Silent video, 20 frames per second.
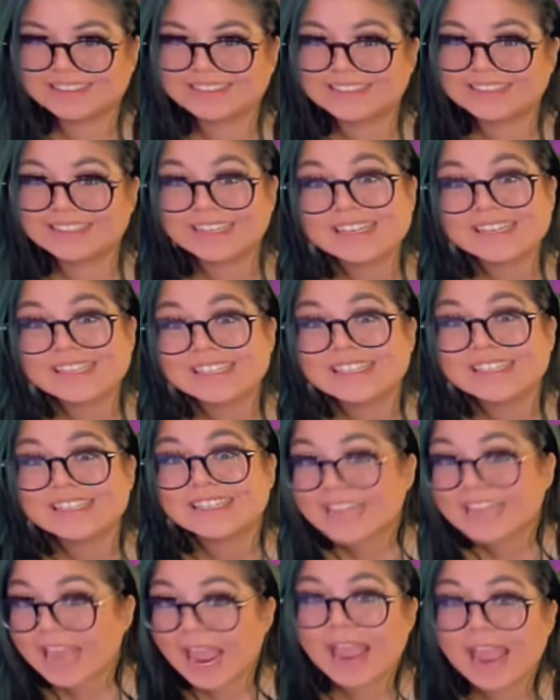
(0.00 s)
the
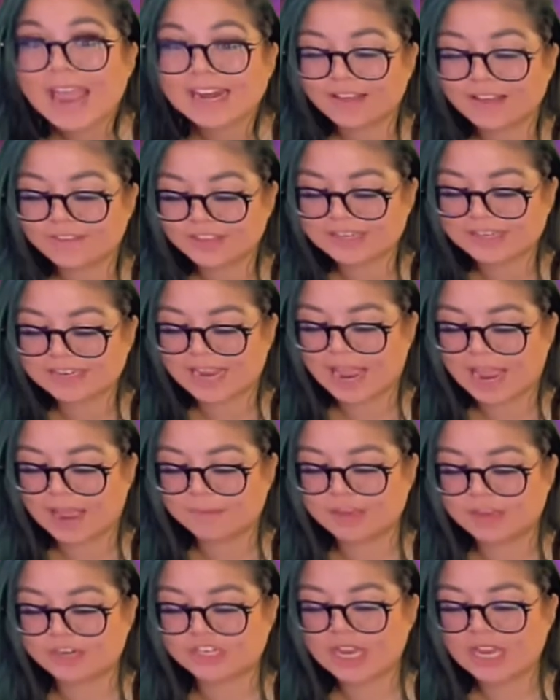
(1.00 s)
extent of the
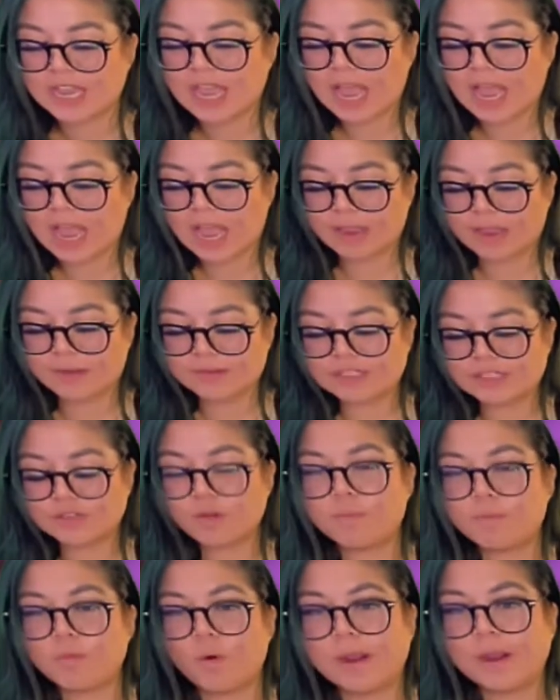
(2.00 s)
damage. It was to a
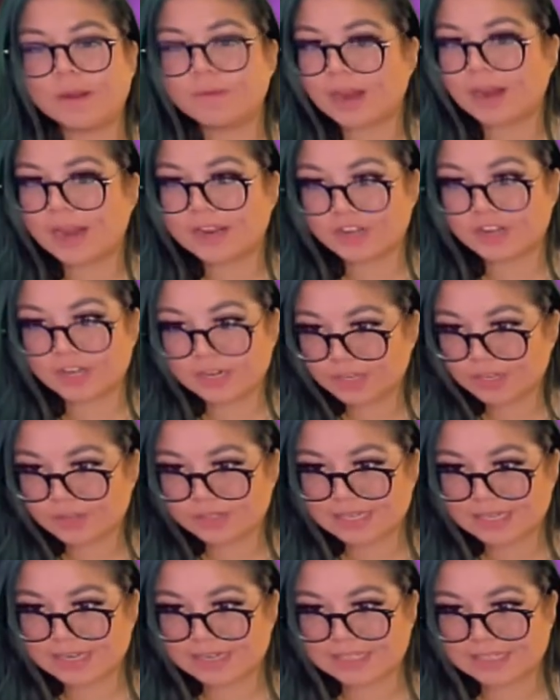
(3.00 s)
point where I couldn't use
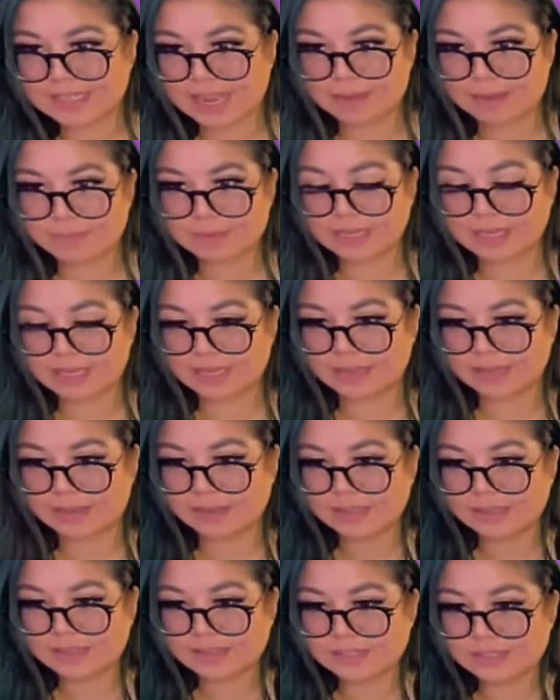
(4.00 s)
the escape key.
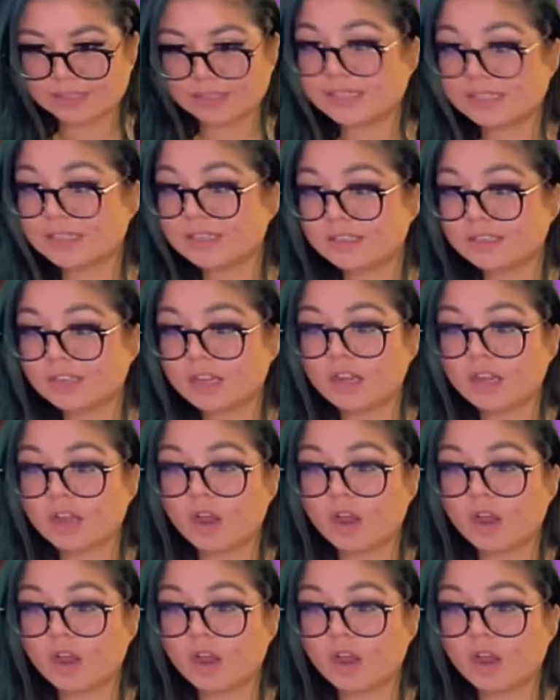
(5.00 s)
So this is the